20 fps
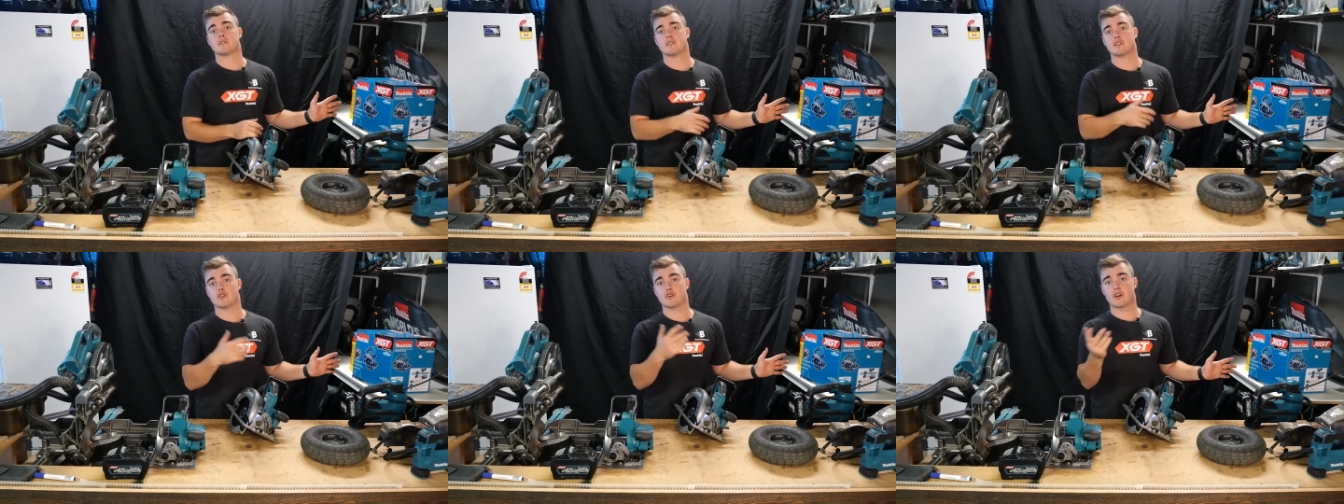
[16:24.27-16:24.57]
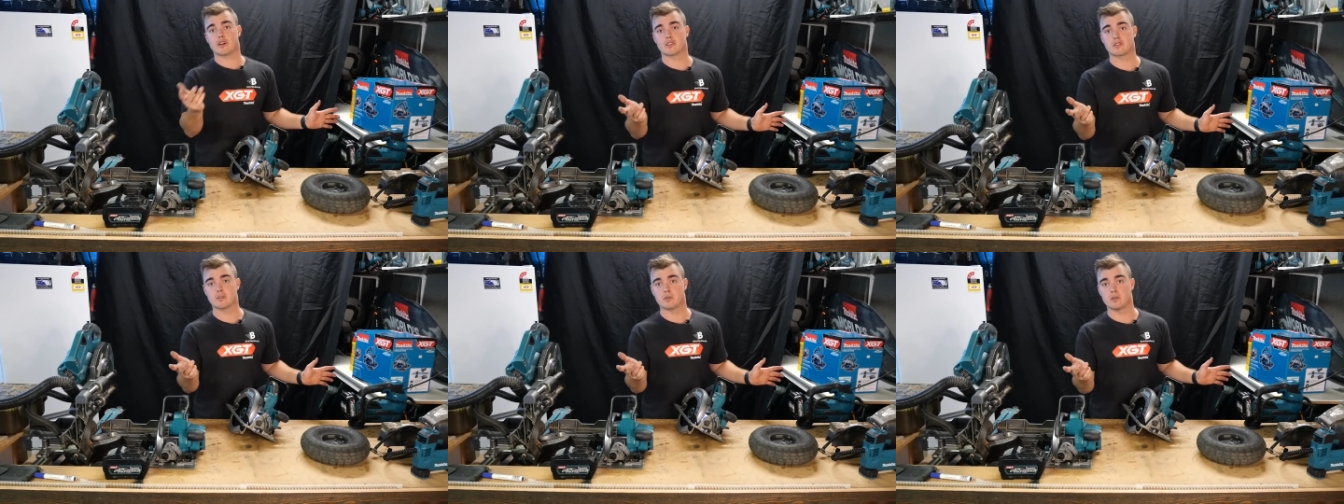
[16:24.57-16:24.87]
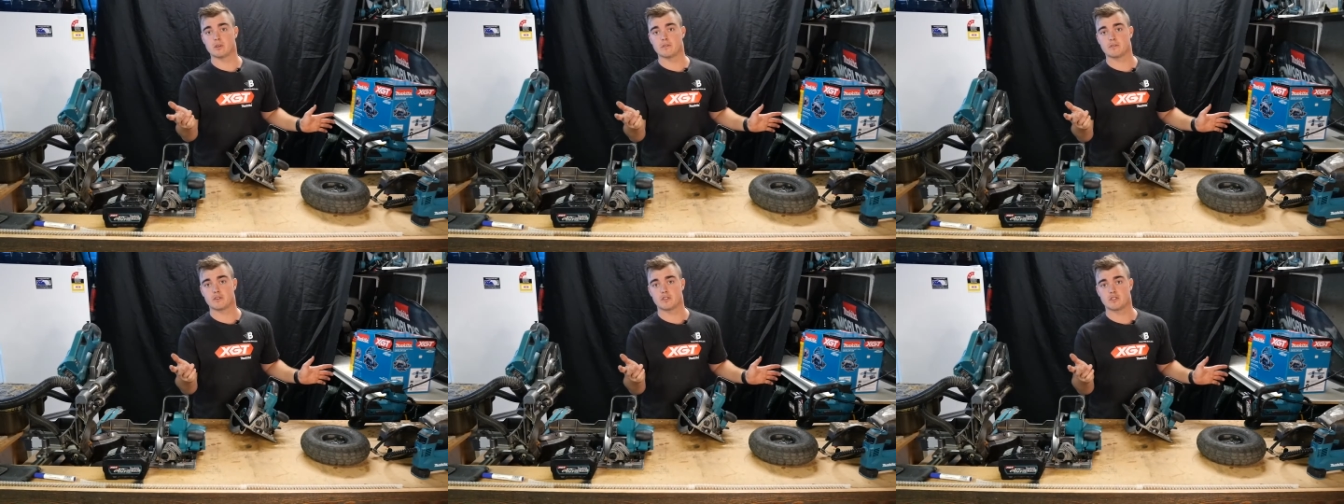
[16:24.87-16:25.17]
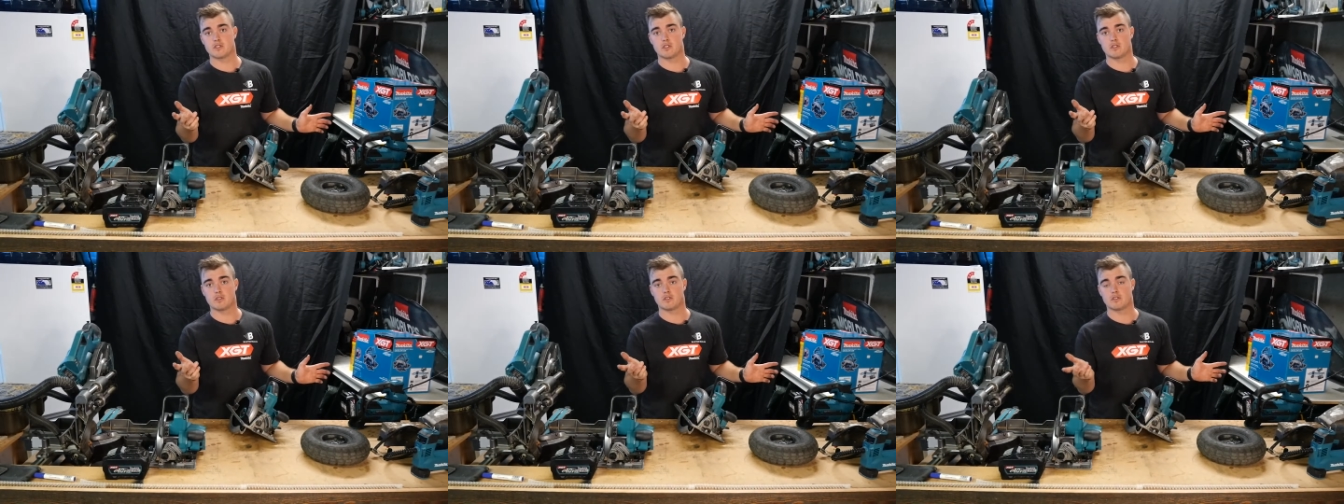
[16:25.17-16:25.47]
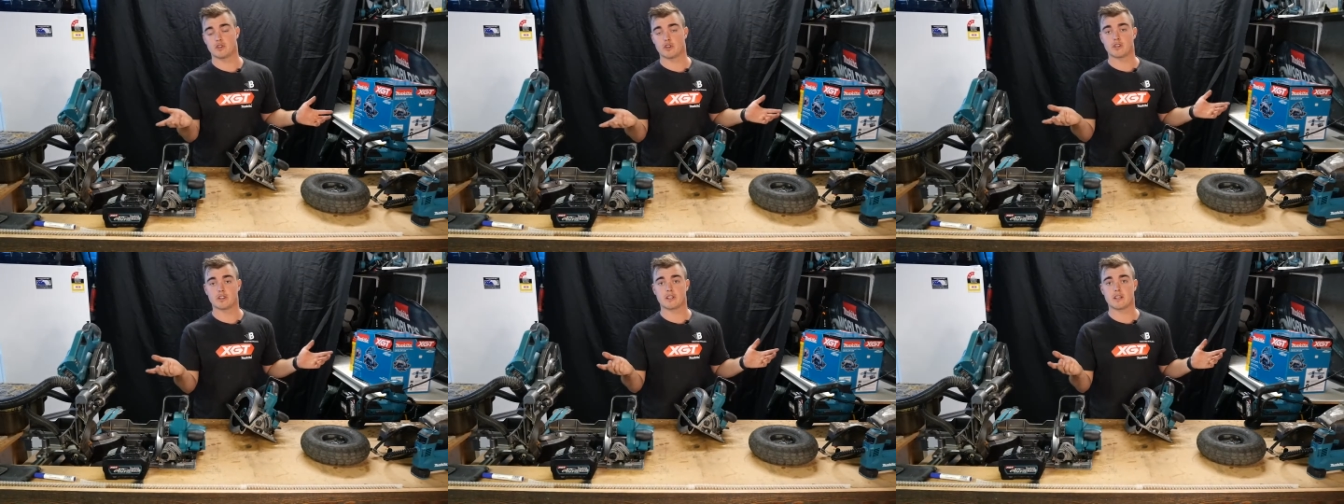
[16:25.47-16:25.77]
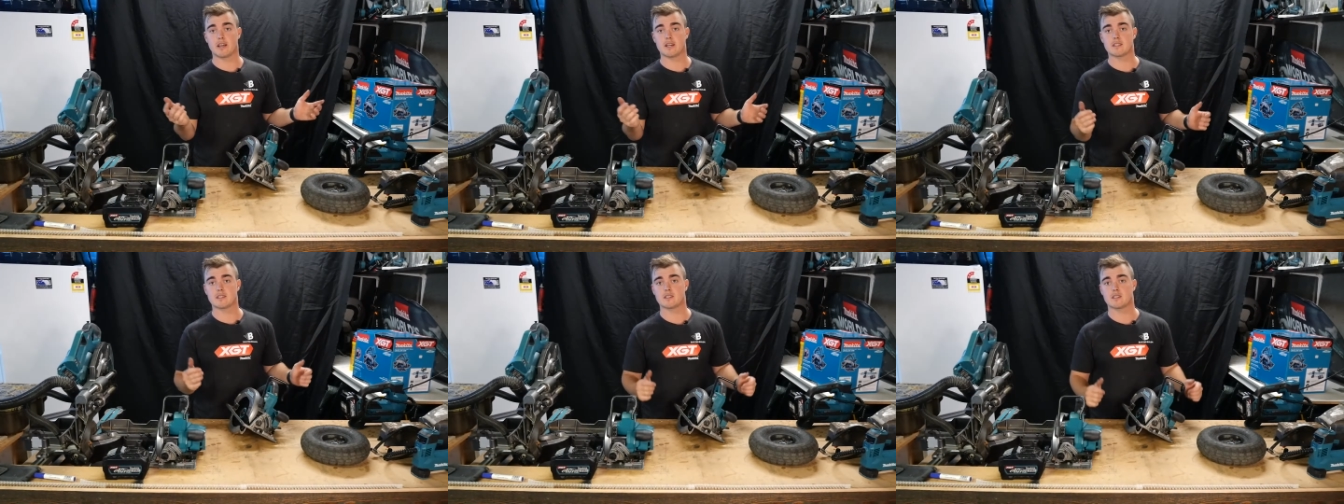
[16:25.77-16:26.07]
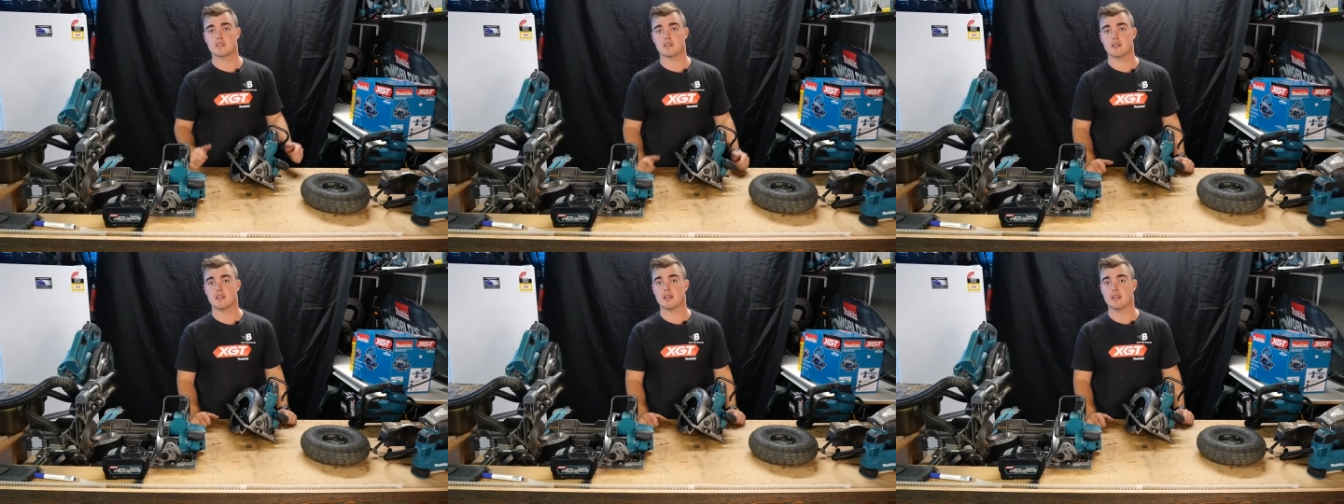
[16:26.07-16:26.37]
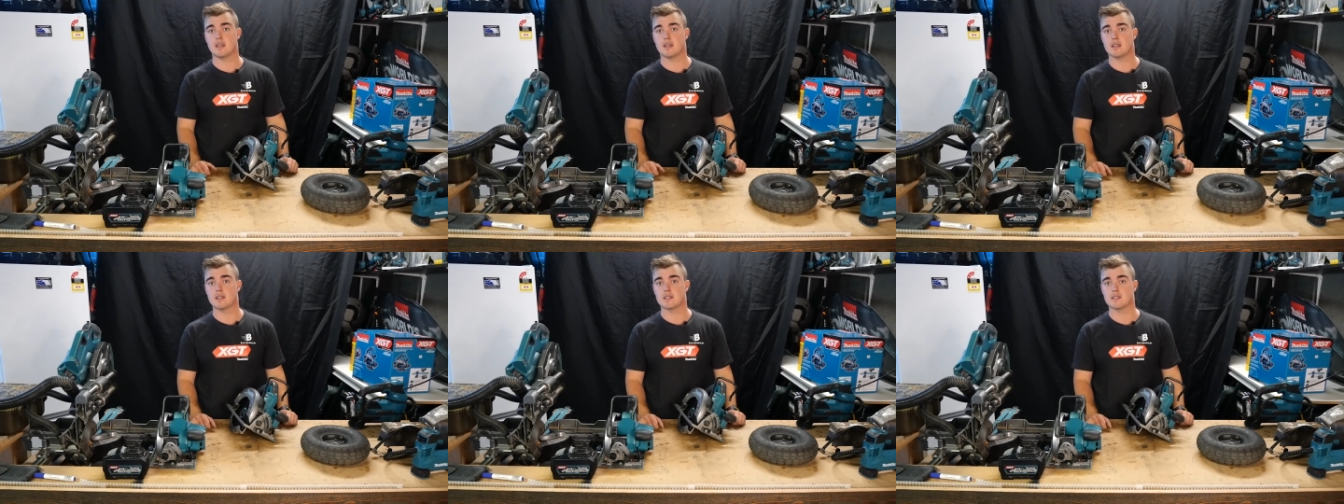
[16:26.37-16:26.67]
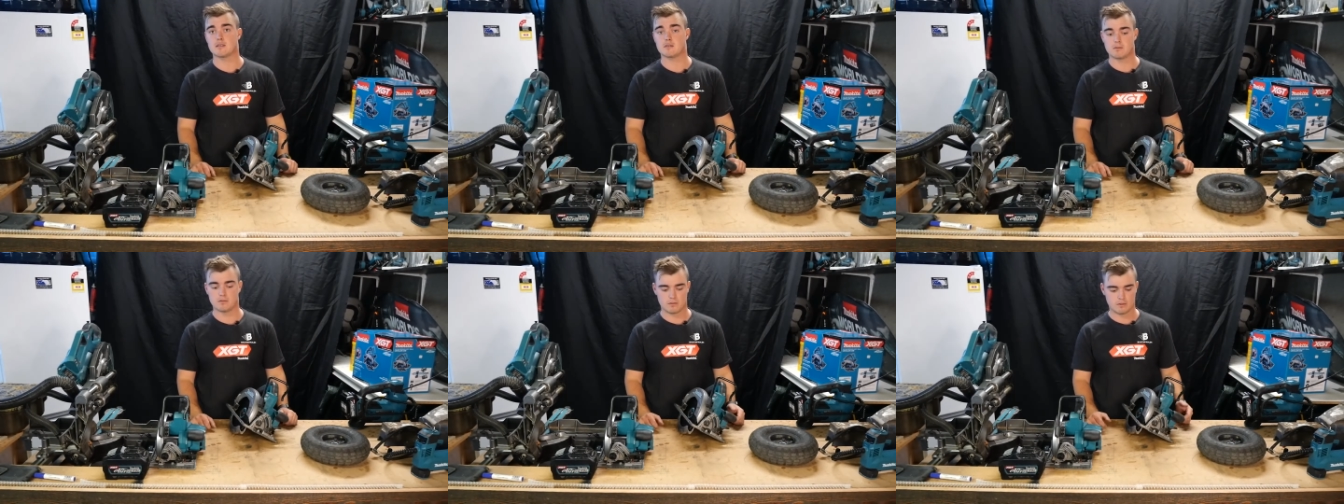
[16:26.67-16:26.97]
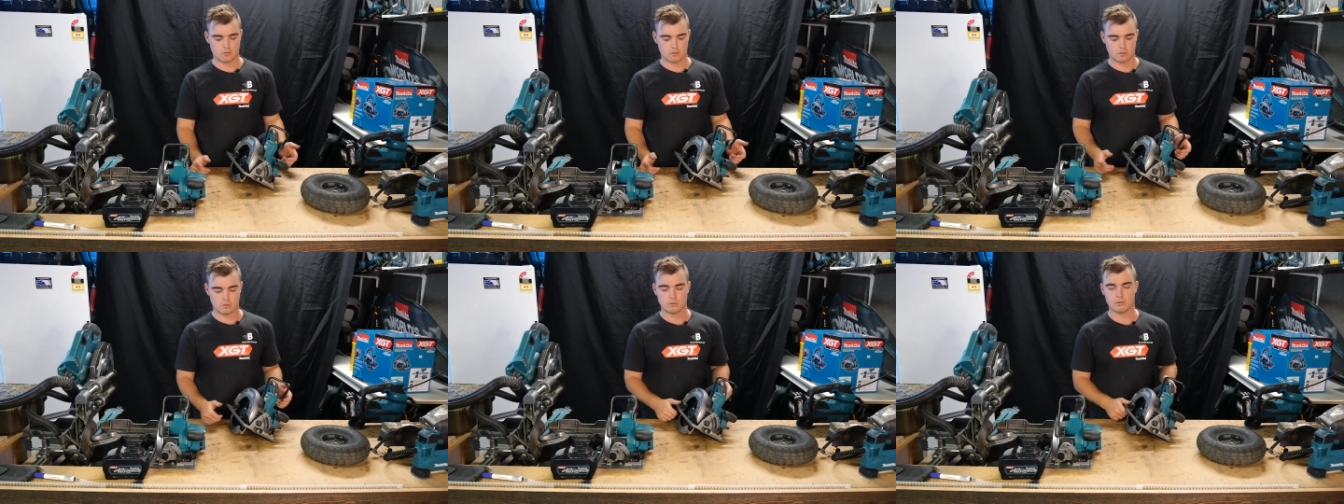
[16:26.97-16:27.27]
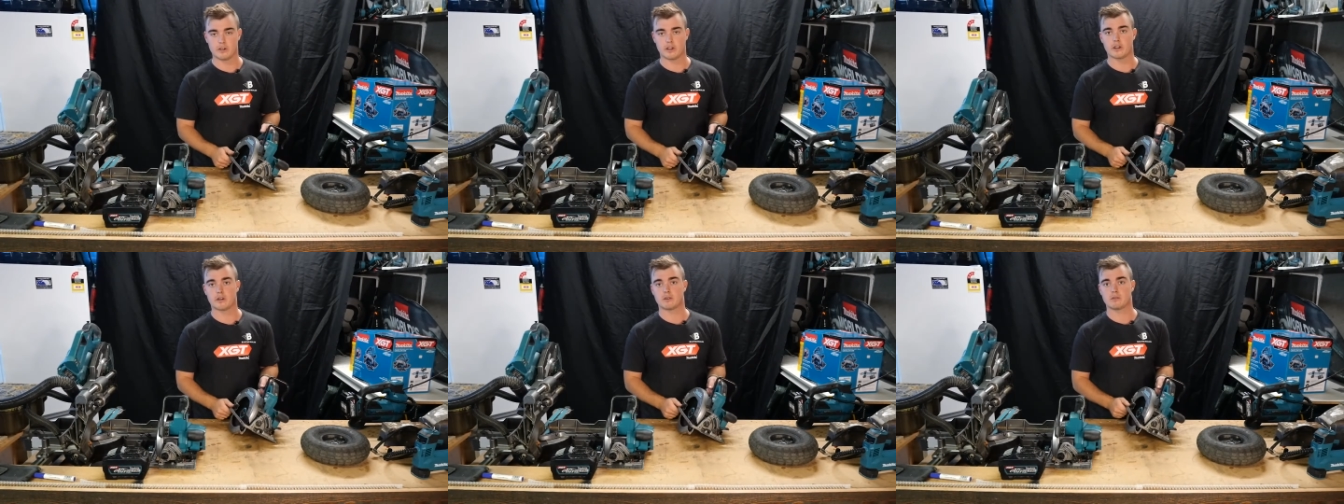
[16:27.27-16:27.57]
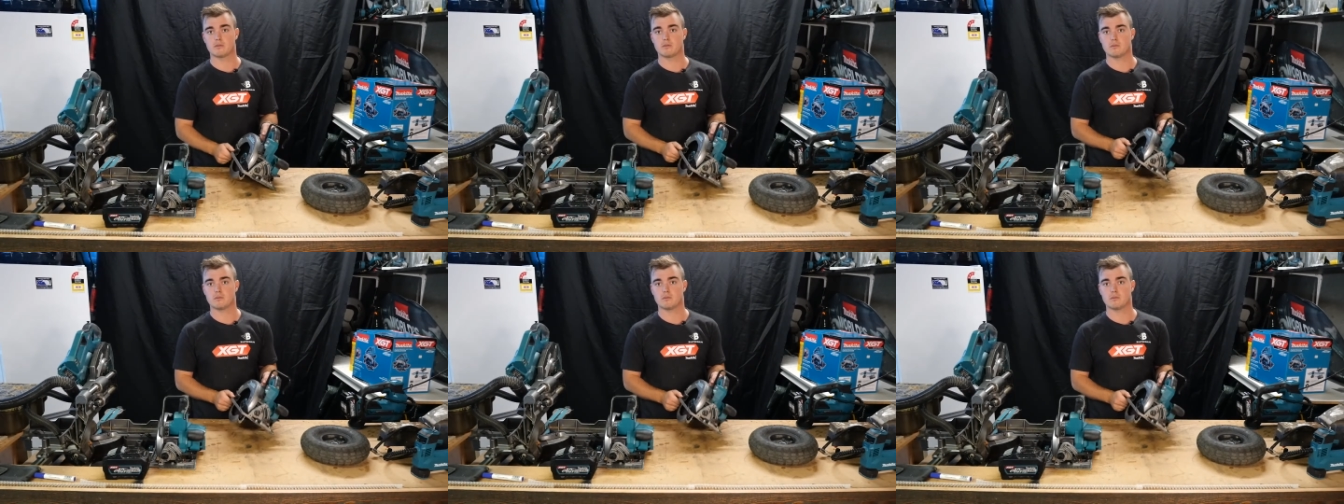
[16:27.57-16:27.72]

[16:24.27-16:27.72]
the track saw for certain cuts and, you know,